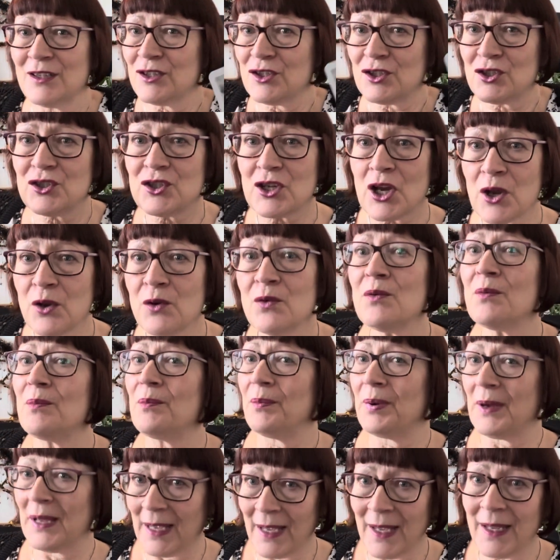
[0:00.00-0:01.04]
Don't
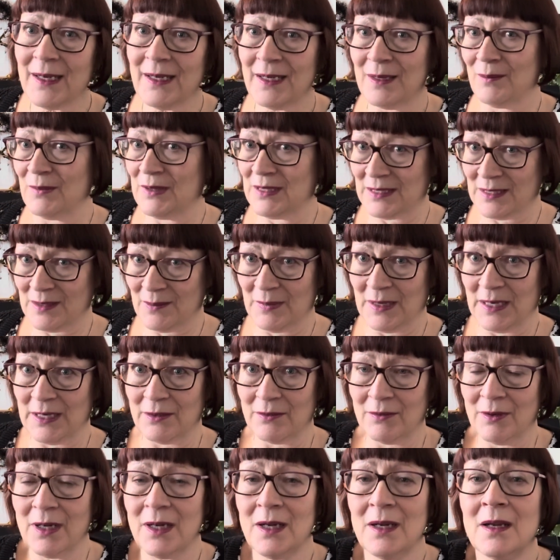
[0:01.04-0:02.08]
panic, Mr.
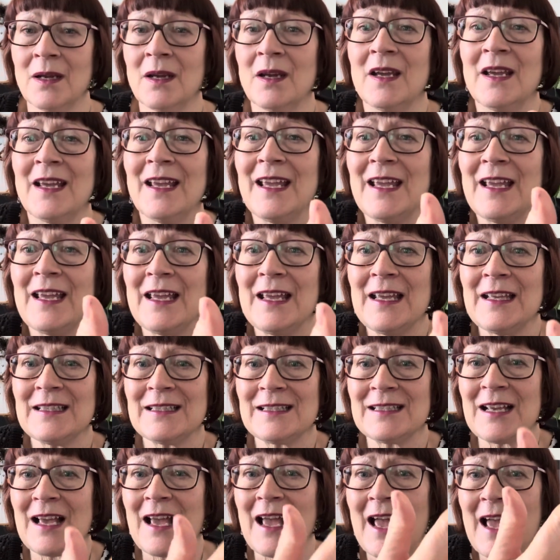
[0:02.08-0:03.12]
Mannering.
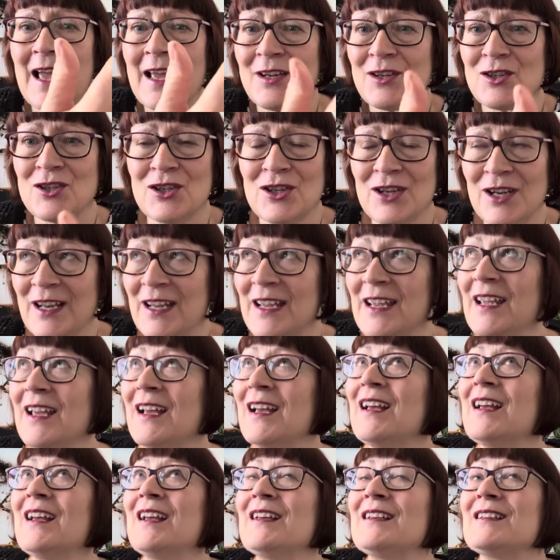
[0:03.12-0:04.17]
It's actually
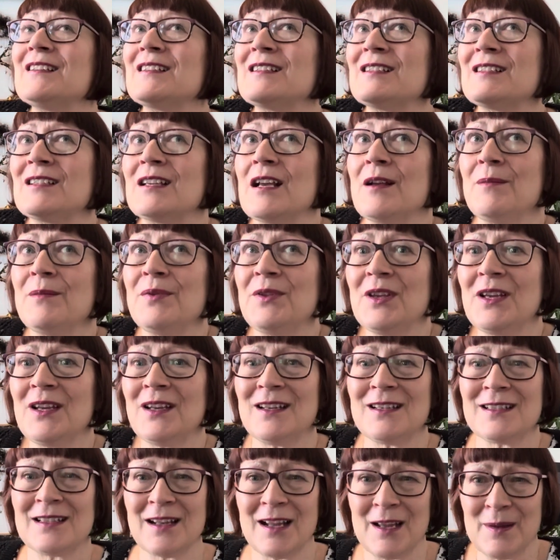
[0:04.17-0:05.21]
something
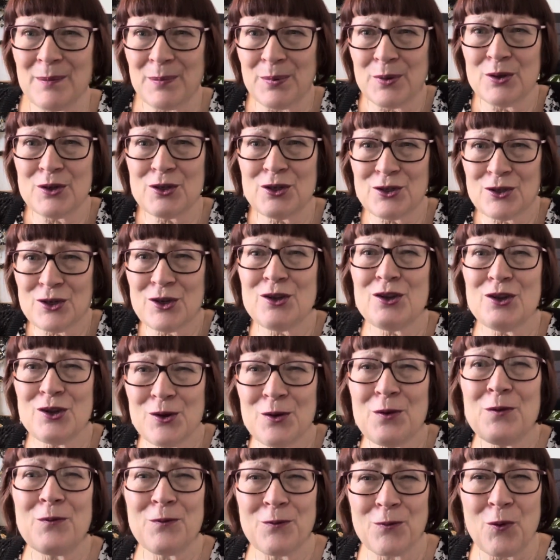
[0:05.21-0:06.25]
that's like pushing
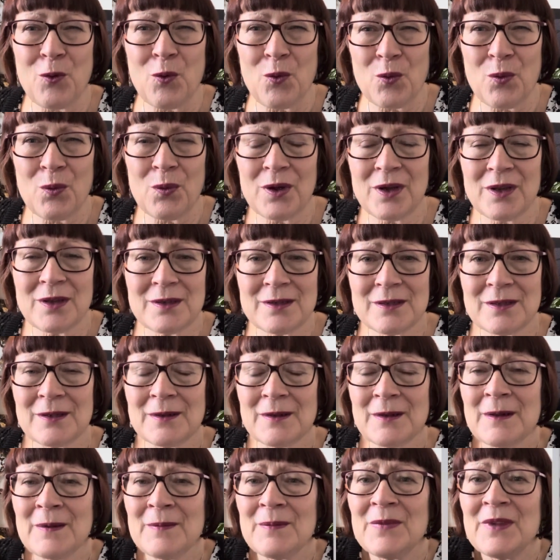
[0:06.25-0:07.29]
you forward.
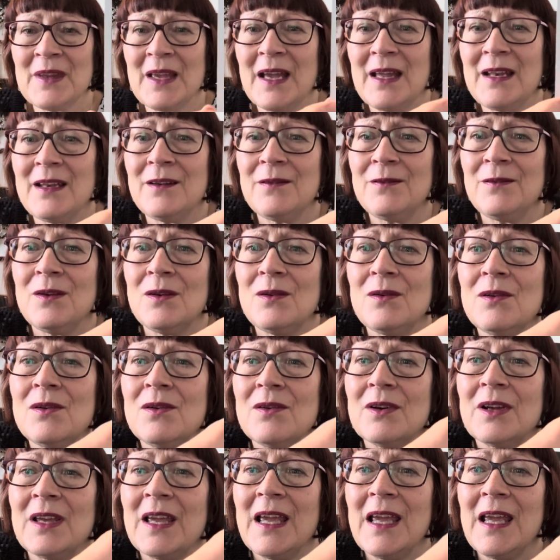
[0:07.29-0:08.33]
And if you
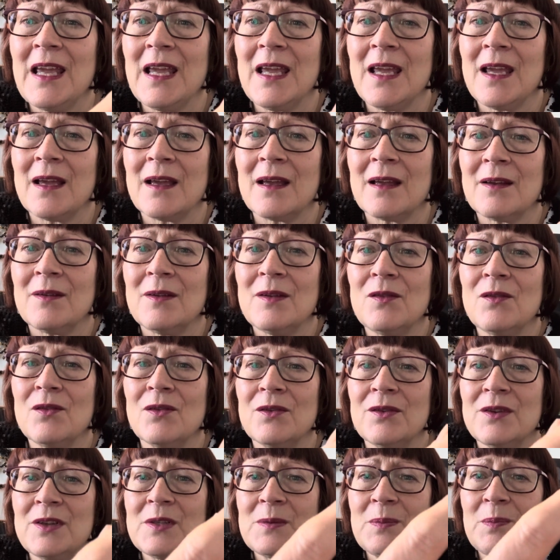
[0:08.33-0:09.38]
look here, you've got
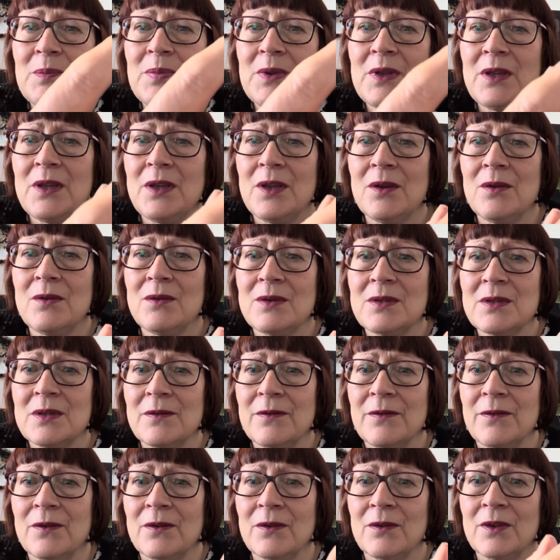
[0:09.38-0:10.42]
this
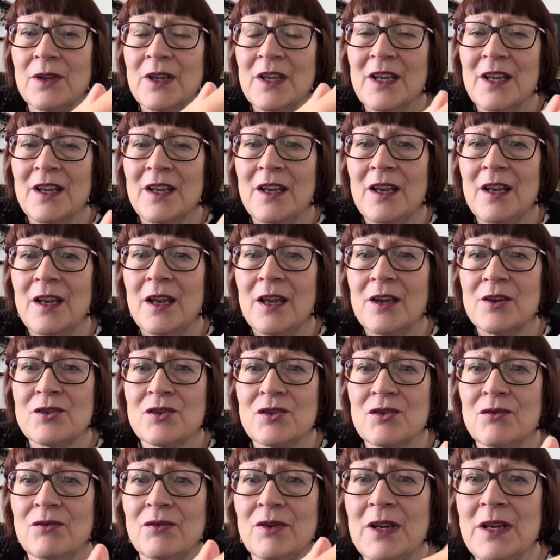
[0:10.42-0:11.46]
beautiful lush
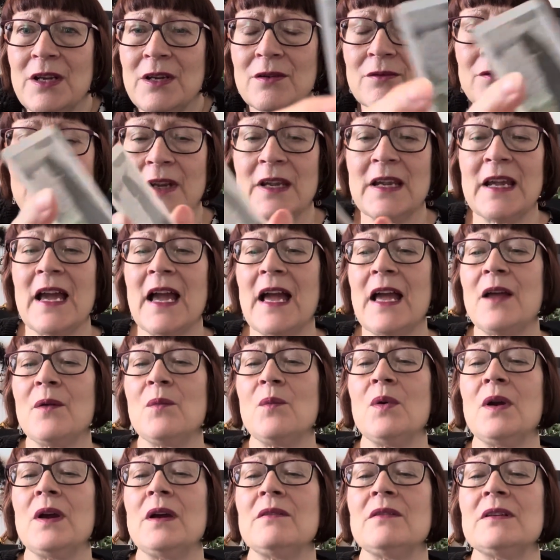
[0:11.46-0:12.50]
greenery. And
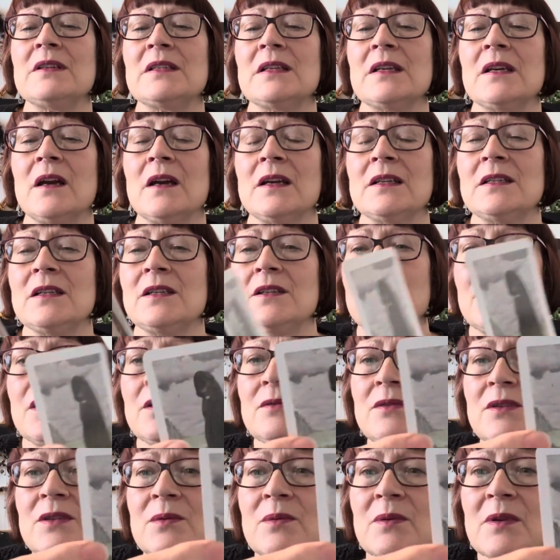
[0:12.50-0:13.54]
where is it? I did
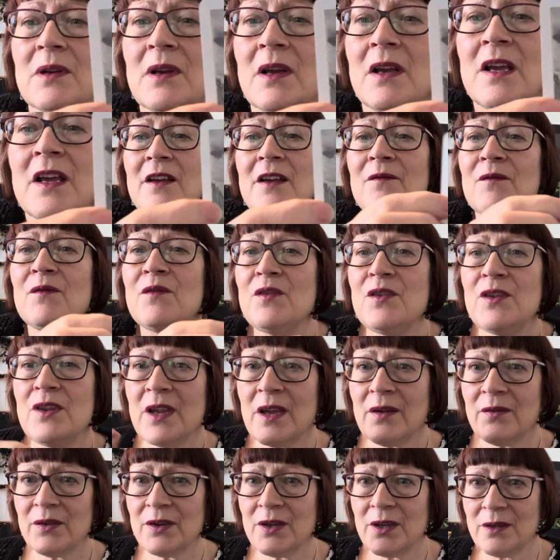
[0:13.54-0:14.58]
notice one. I
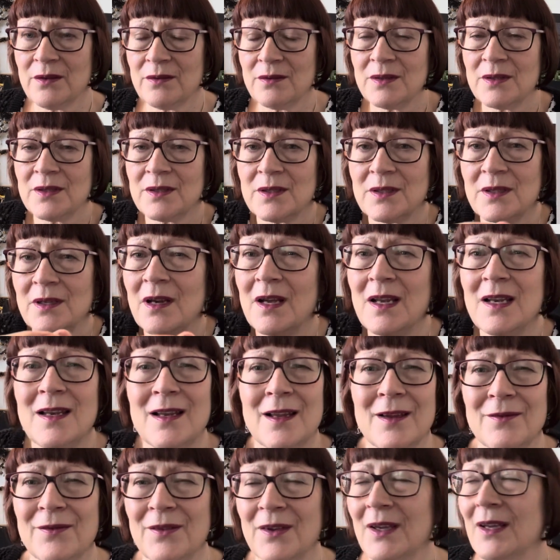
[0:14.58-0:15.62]
never noticed it. I
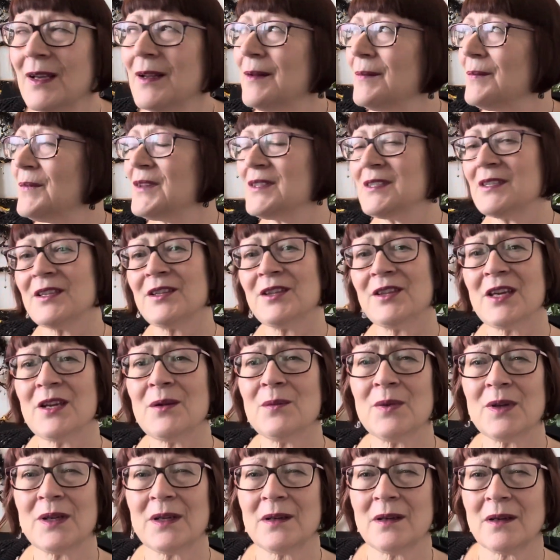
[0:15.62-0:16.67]
love, it's the thing
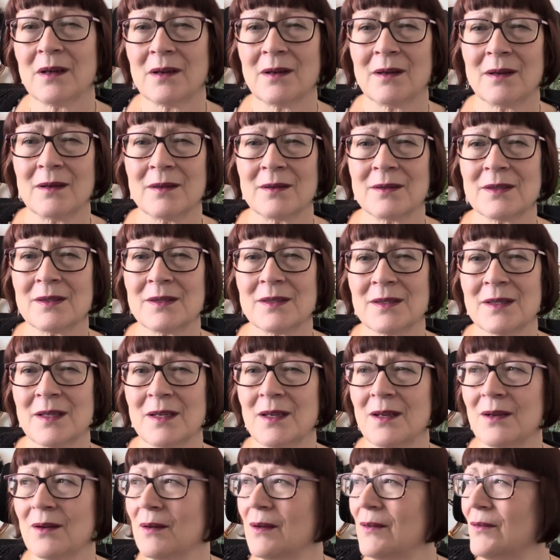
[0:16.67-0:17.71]
with cards.
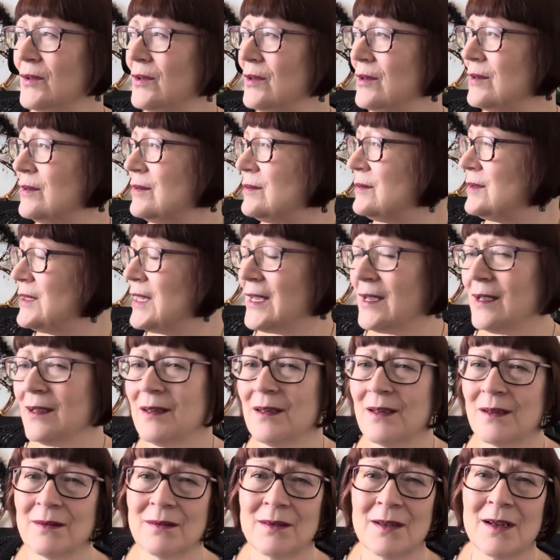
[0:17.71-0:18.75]
I've got
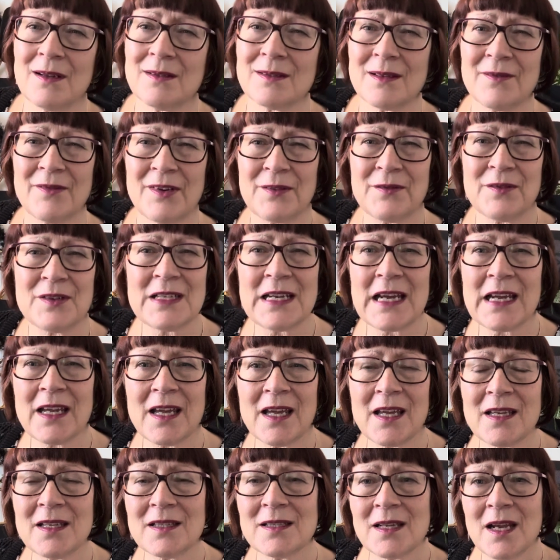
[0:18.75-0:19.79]
cards I've had for
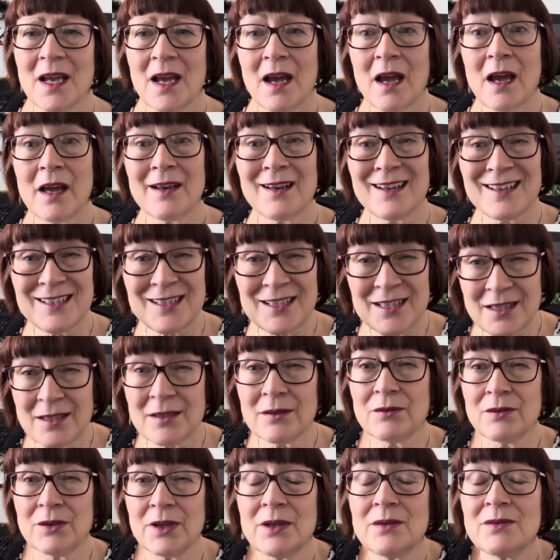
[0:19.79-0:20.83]
decades, and I still
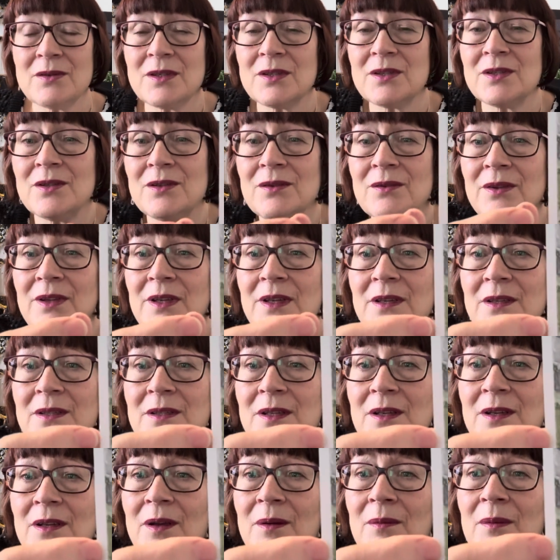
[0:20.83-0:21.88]
notice new things
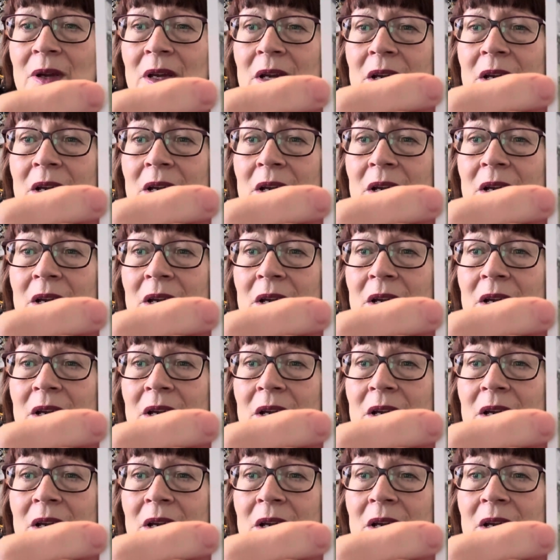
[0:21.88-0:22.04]
in them.